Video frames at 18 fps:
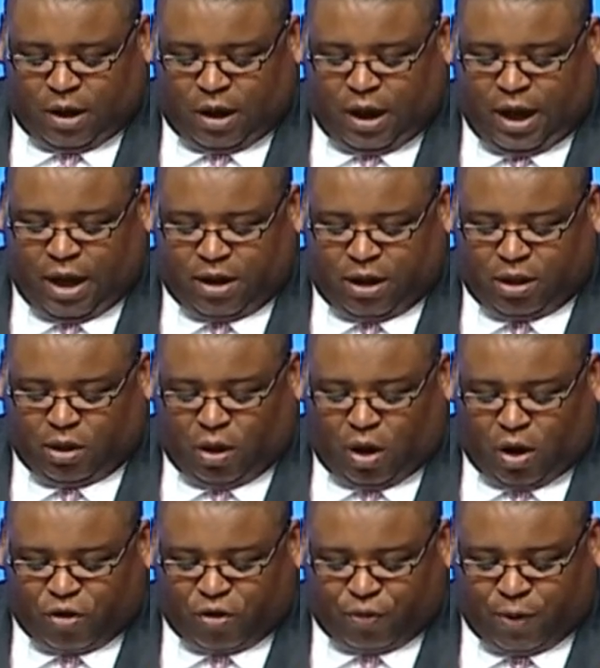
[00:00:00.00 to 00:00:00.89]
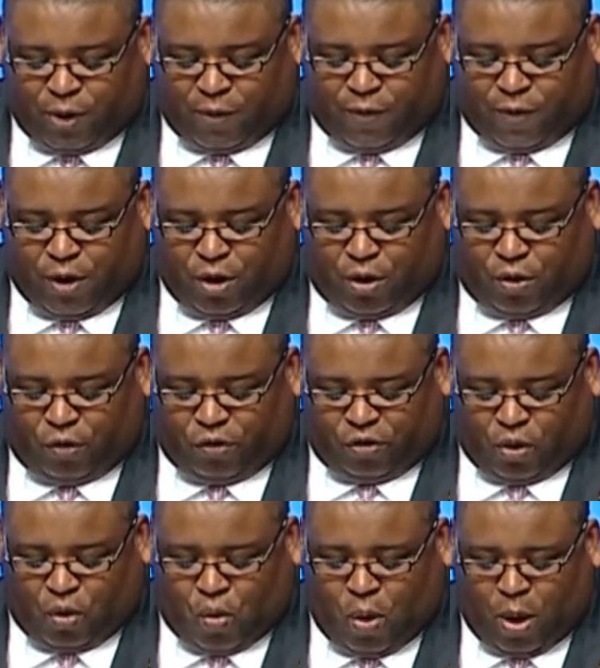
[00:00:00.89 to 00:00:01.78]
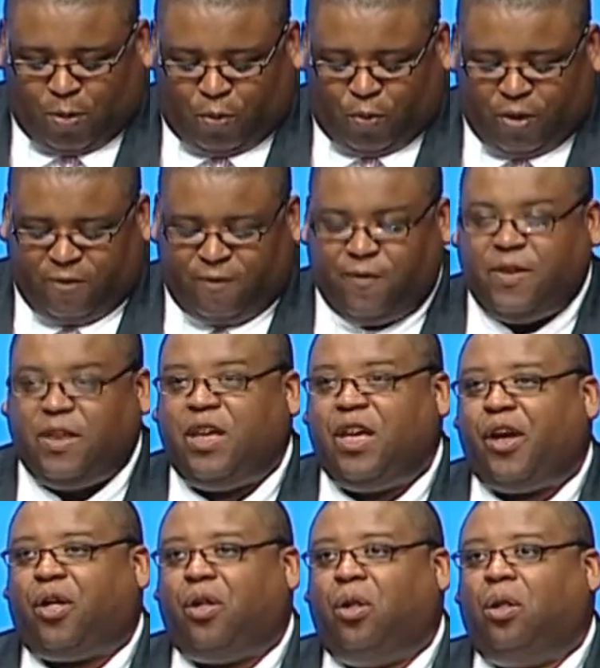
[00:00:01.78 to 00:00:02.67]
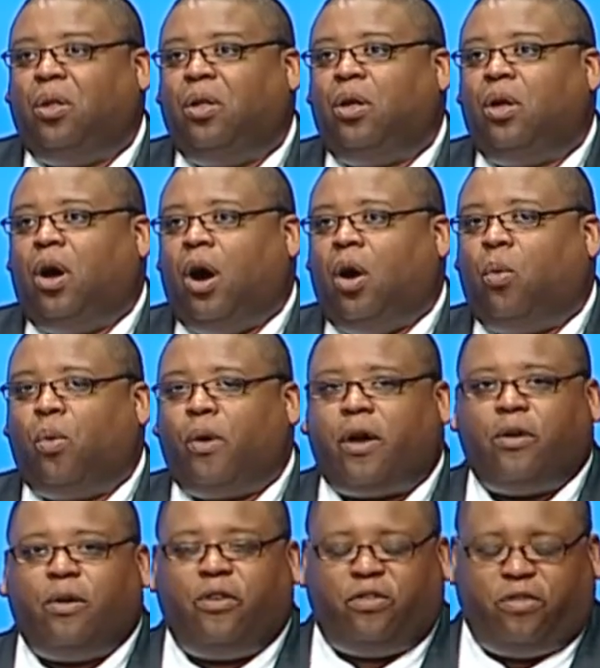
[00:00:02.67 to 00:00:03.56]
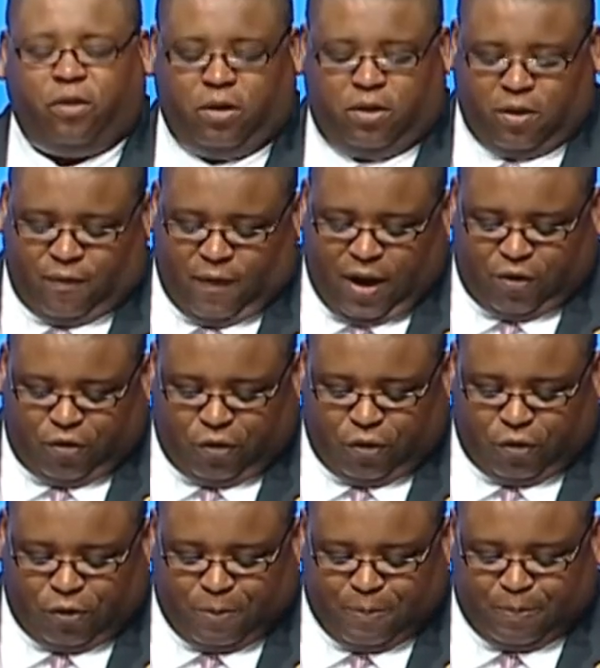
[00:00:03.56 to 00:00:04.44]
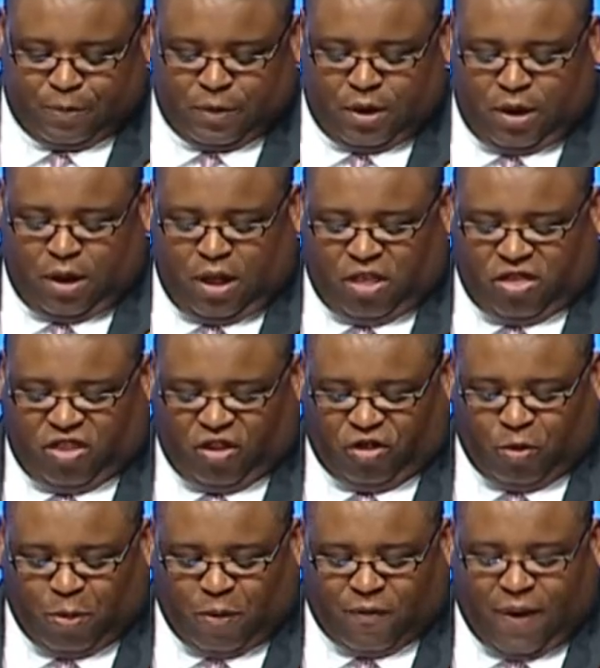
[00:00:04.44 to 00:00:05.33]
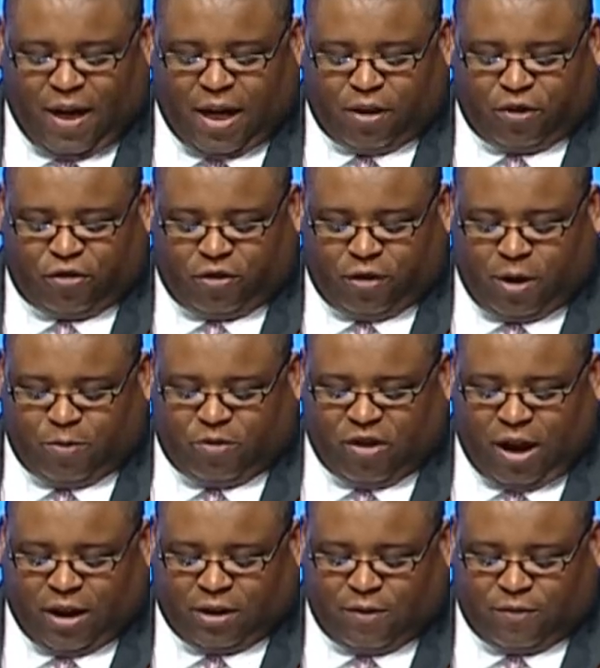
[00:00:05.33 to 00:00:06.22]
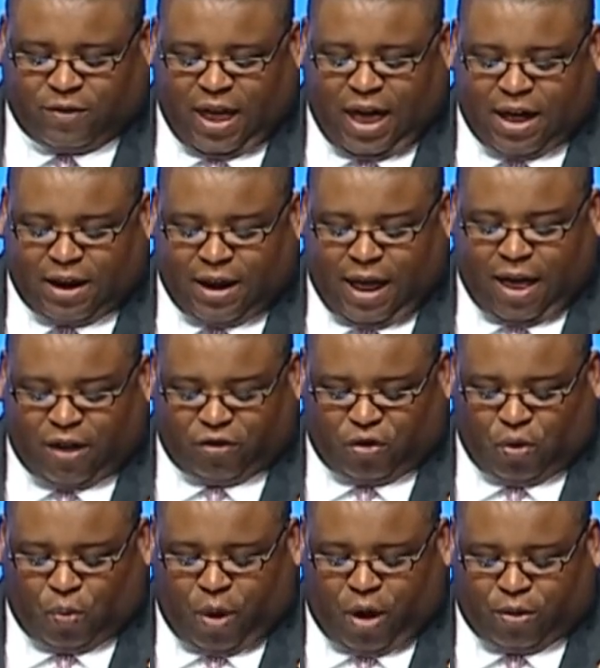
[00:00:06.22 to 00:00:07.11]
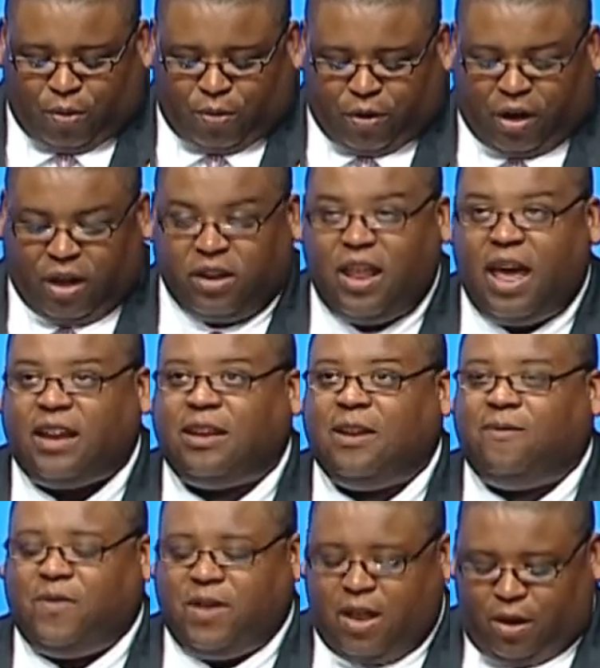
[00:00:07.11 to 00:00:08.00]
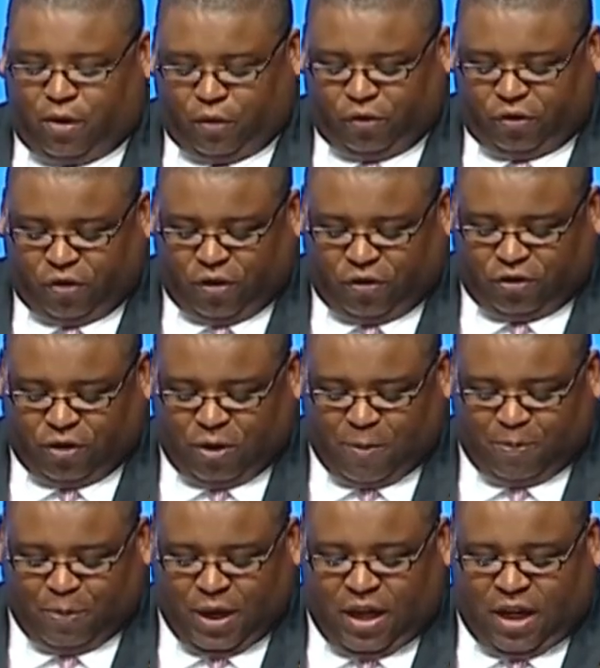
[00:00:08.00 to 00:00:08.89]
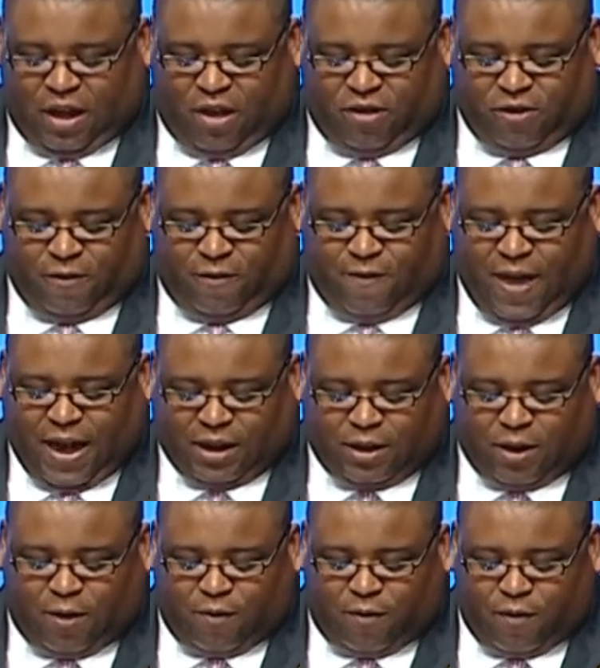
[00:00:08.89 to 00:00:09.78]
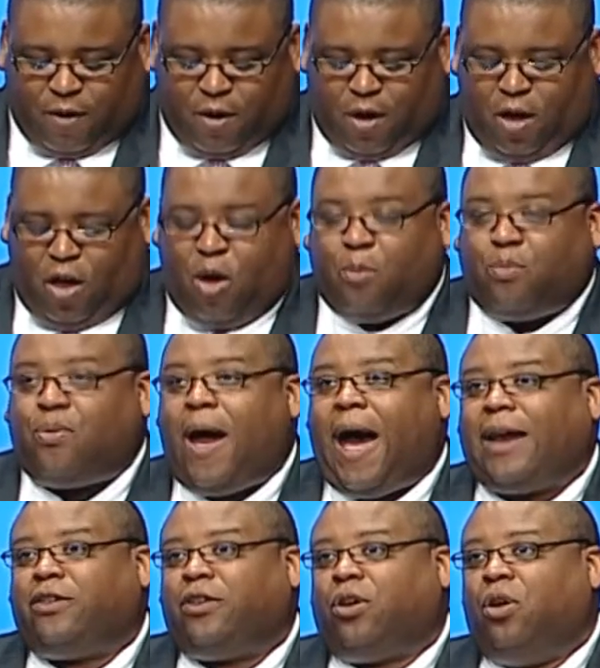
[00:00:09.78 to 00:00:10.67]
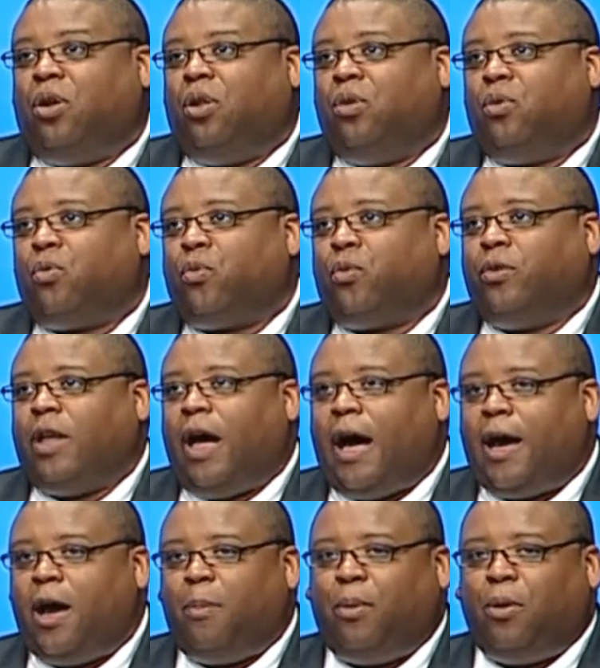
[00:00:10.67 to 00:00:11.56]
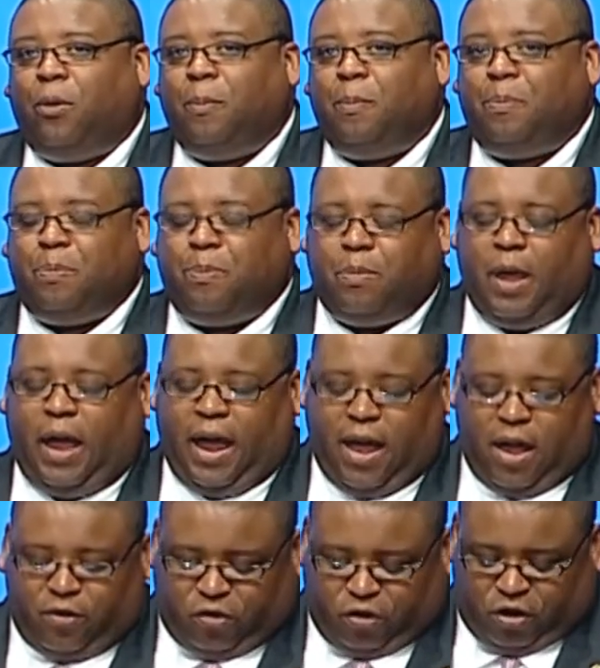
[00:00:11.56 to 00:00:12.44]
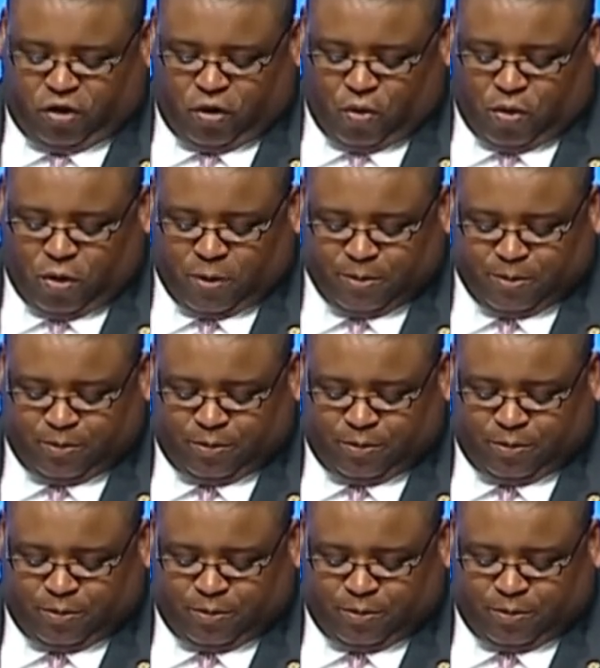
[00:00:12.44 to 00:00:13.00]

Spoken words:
and a large fleet of vehicles equipped with vehicle awareness devices. This will provide us the objective data as to whether the connected vehicle system is effective, practical, reliable, and secure.